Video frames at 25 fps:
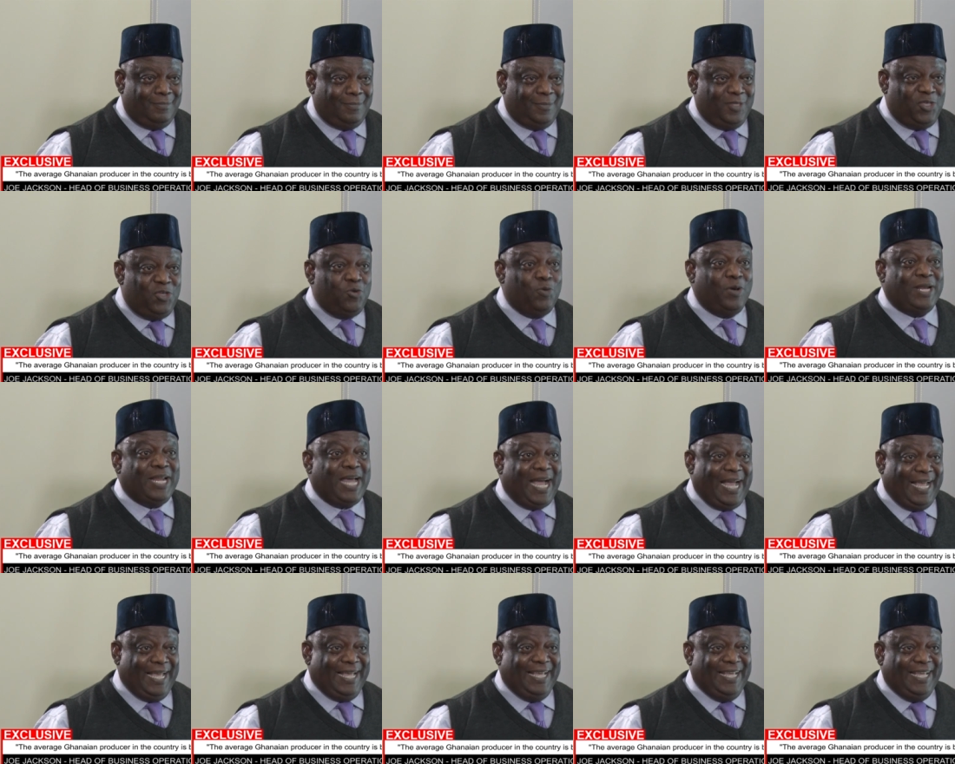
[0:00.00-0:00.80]
you and
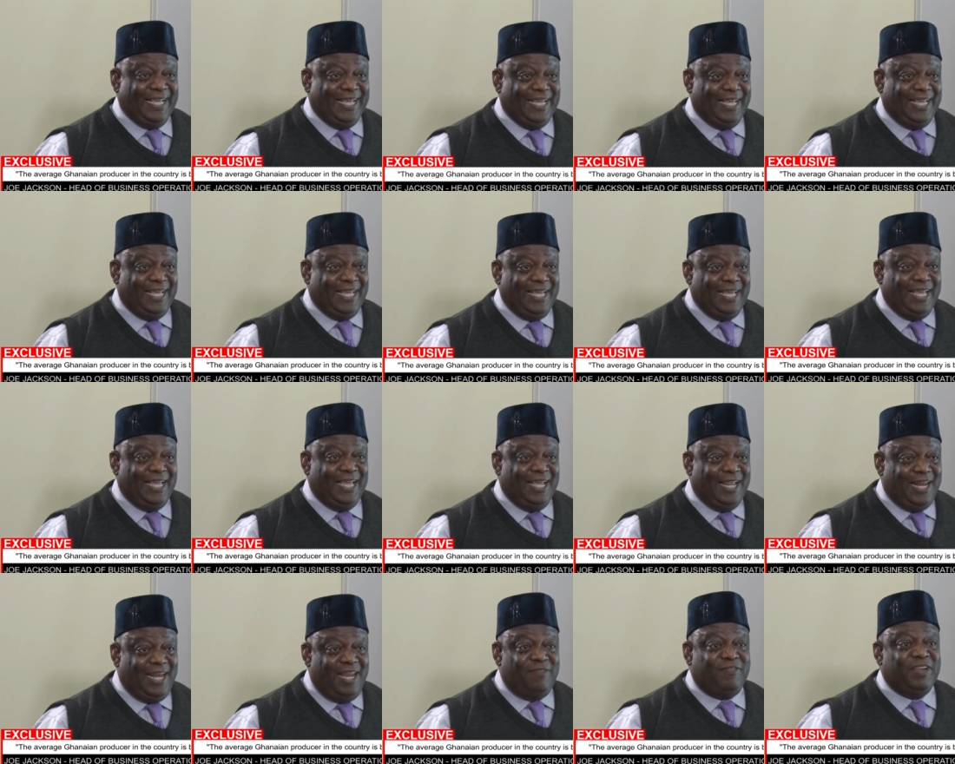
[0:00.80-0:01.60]
I,
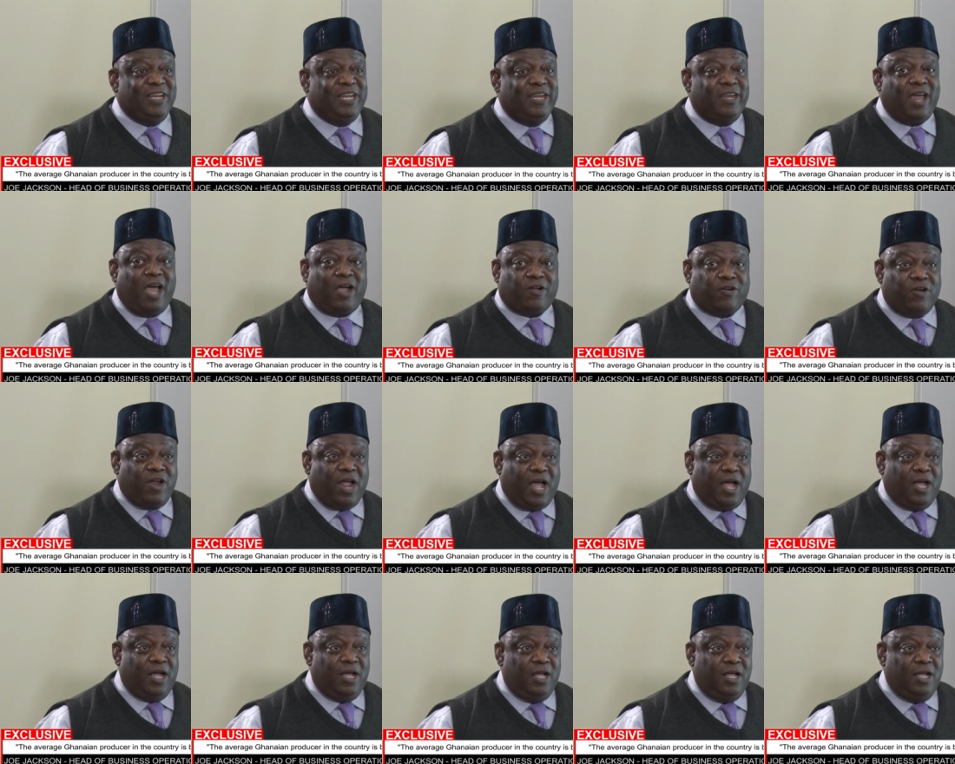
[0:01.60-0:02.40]
living in
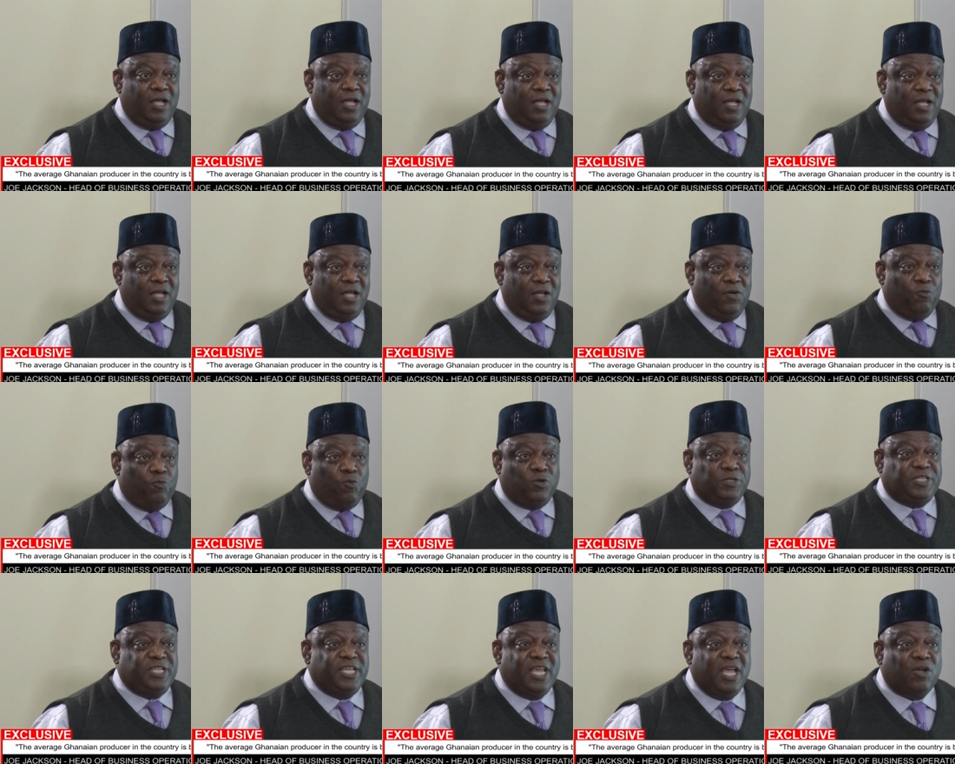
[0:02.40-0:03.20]
Accra,
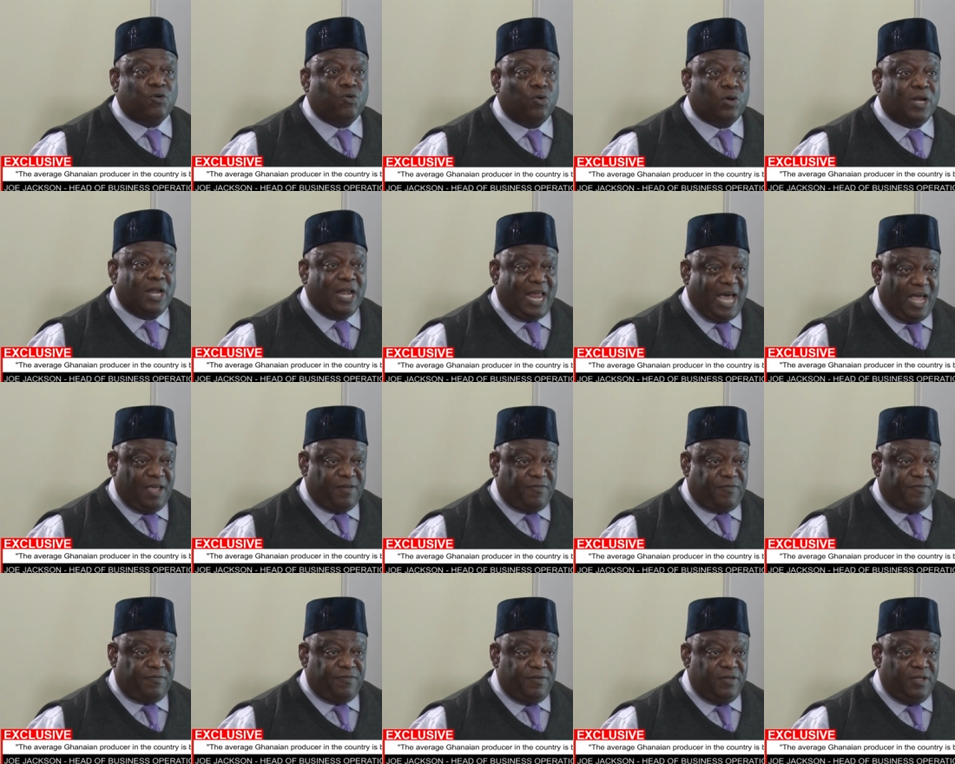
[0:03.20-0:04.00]
wanting a good
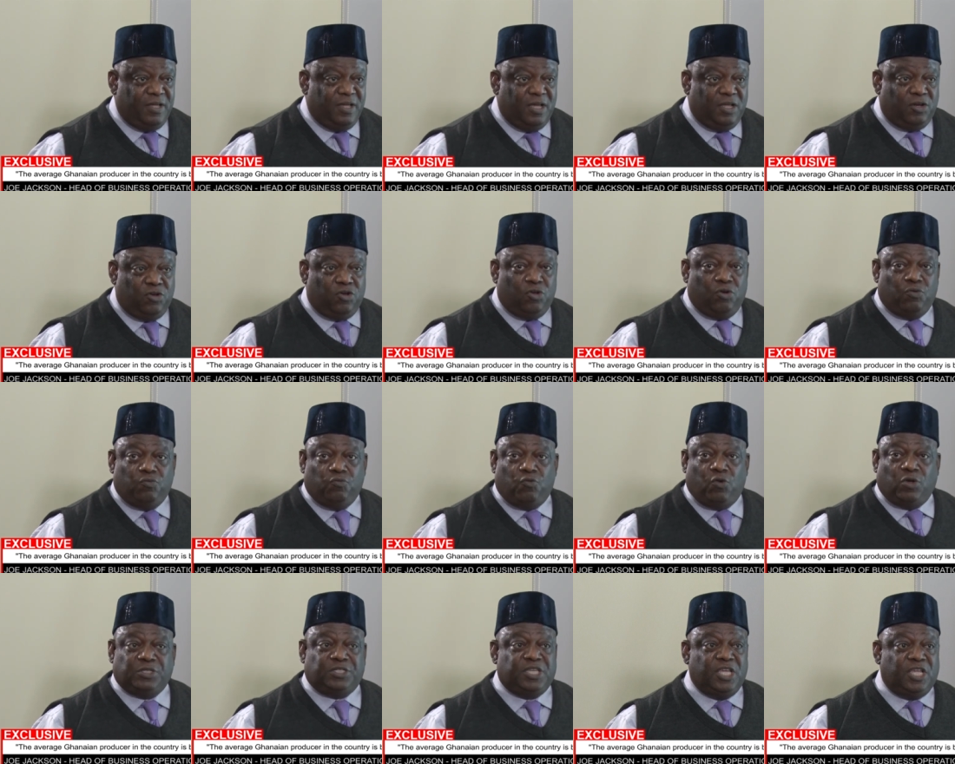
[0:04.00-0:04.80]
life,
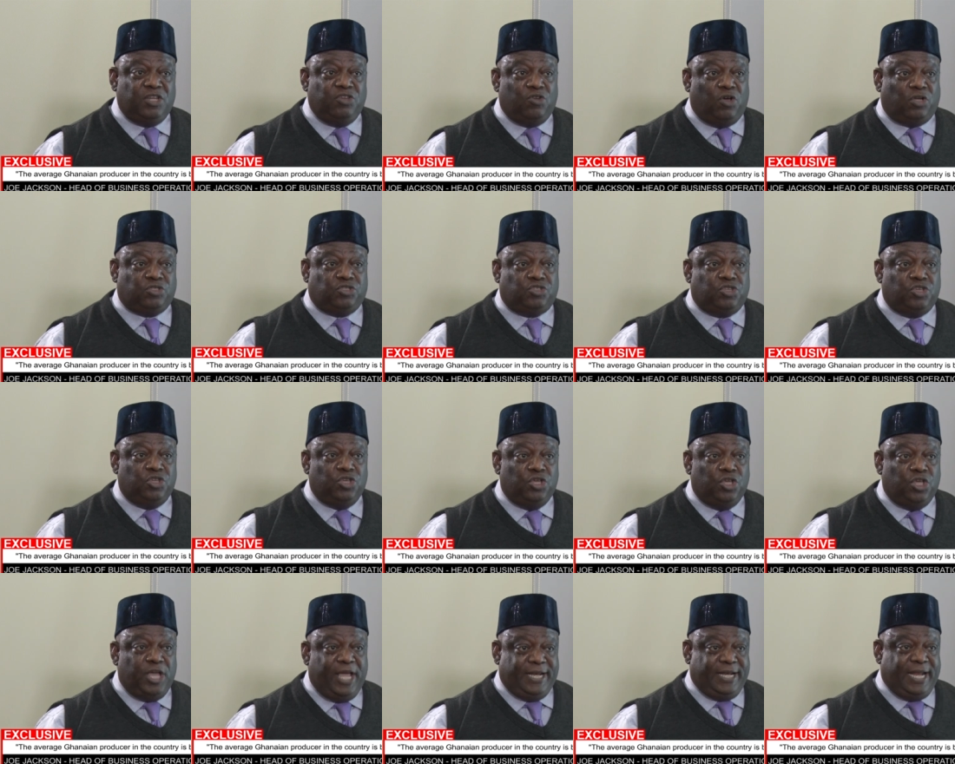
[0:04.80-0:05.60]
wanting not,
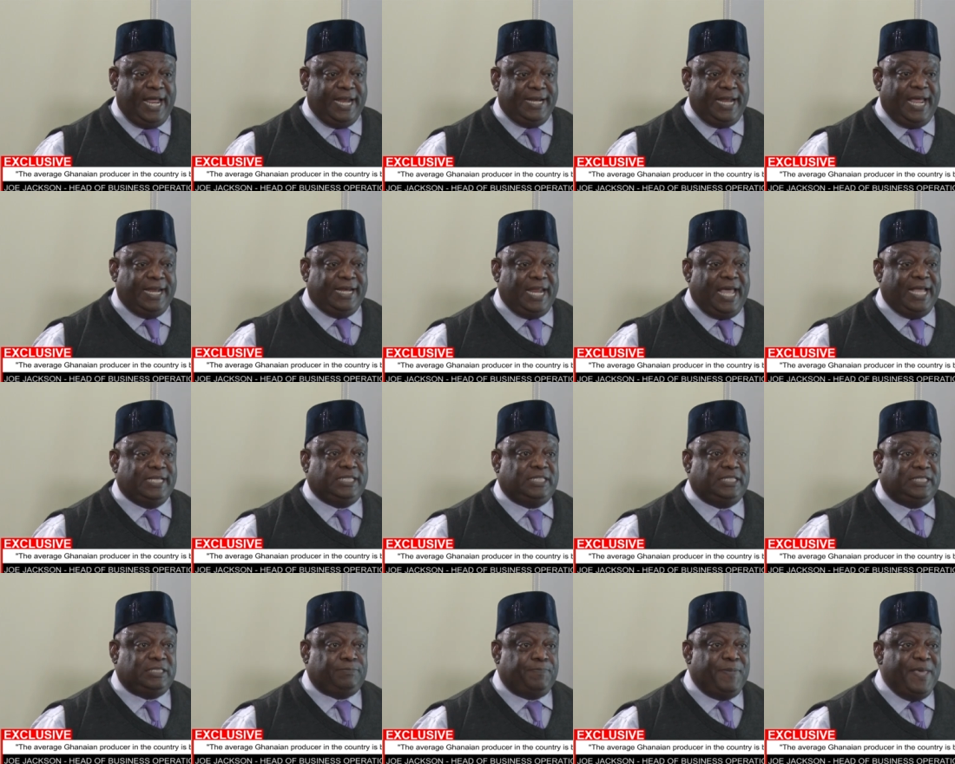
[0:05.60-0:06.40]
and I
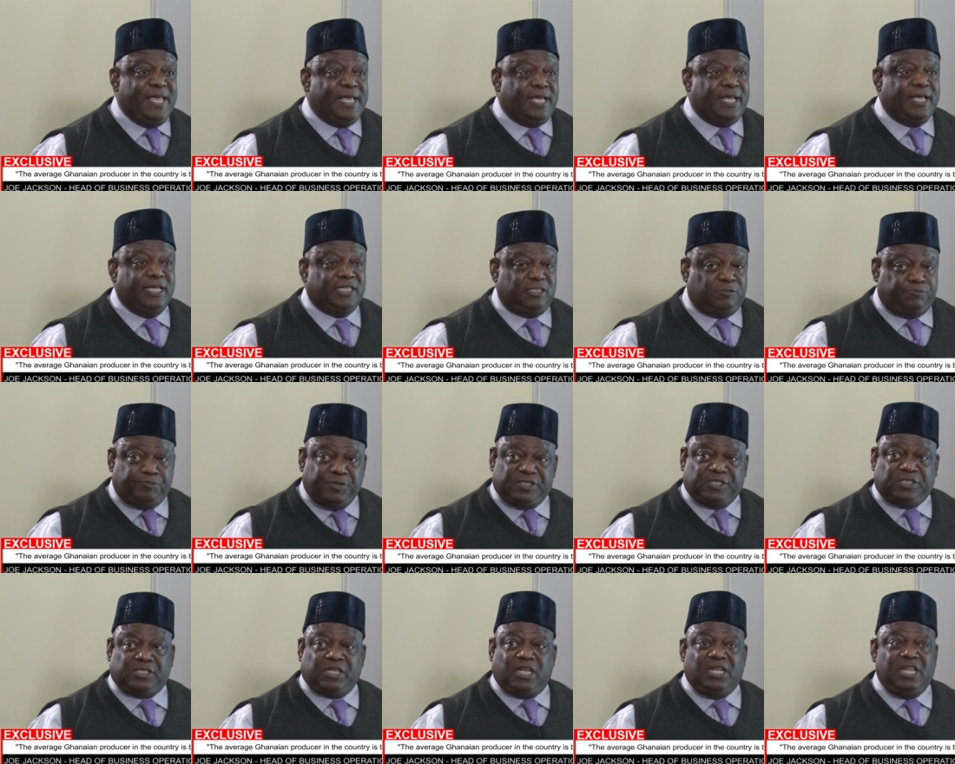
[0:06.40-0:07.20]
speak
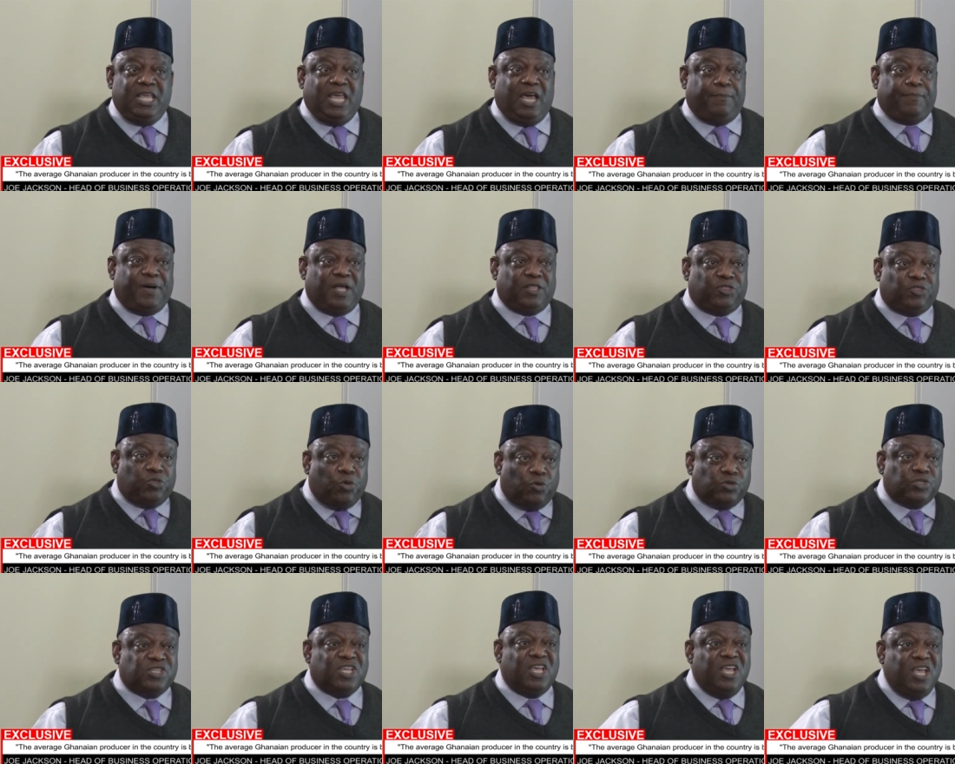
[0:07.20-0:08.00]
especially about
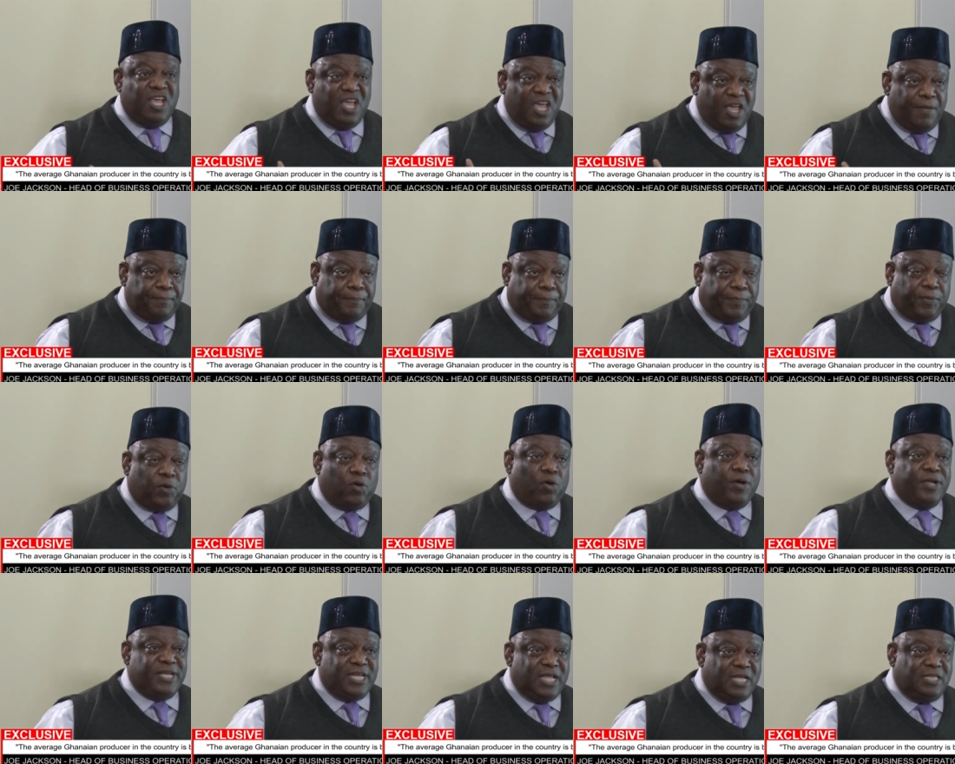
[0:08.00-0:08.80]
those
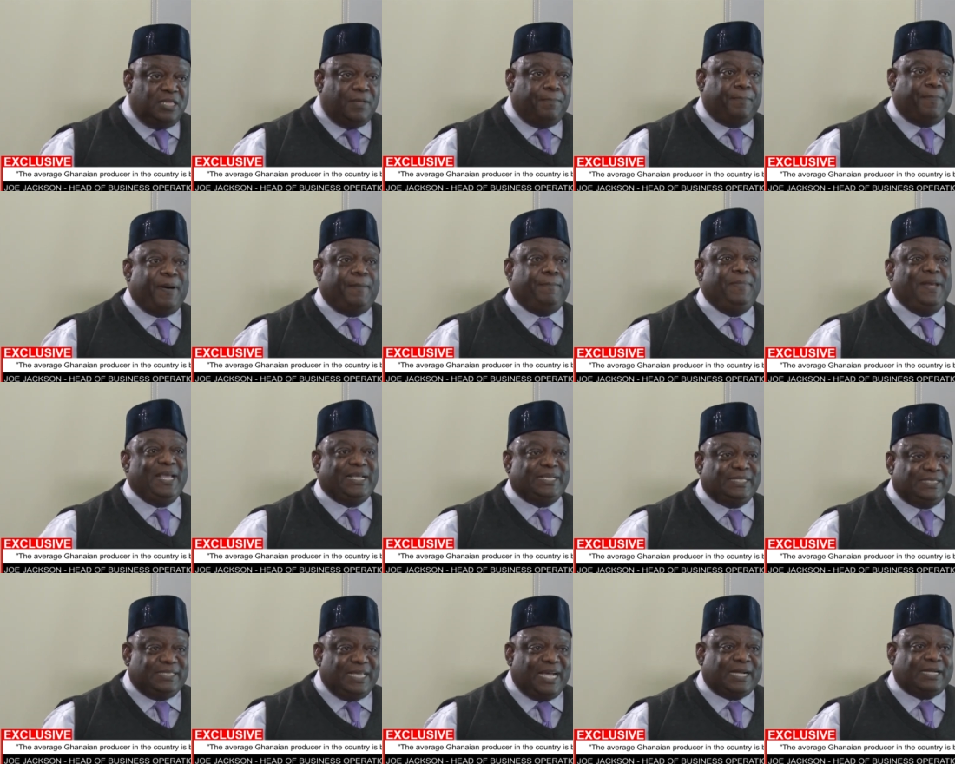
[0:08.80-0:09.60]
employed in the public
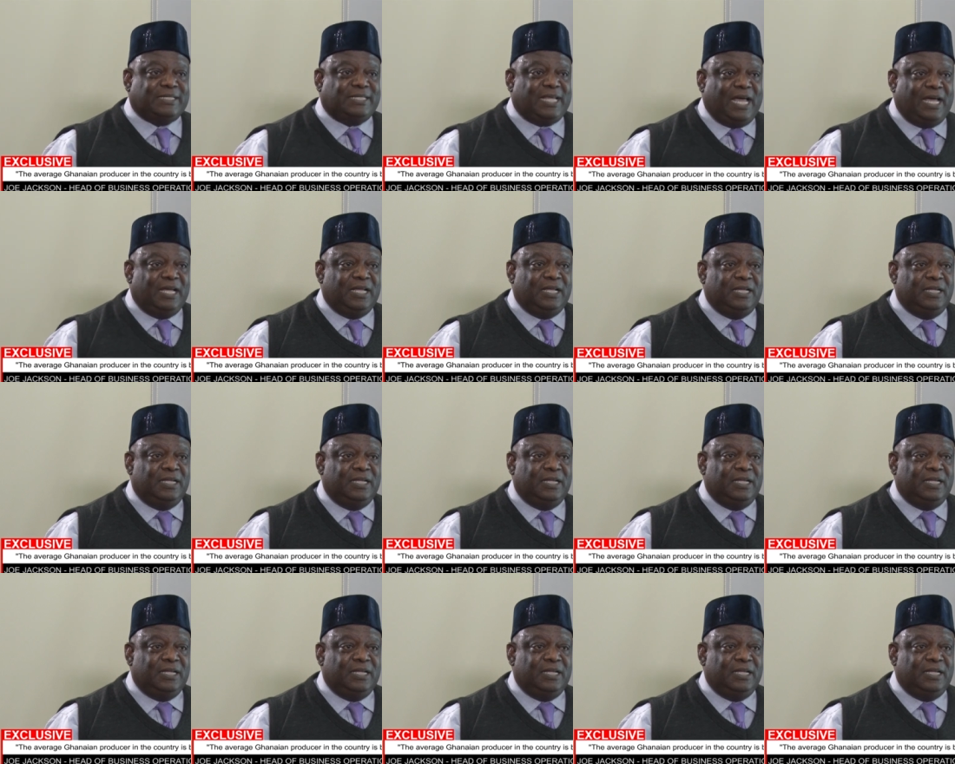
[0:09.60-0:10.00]
sector,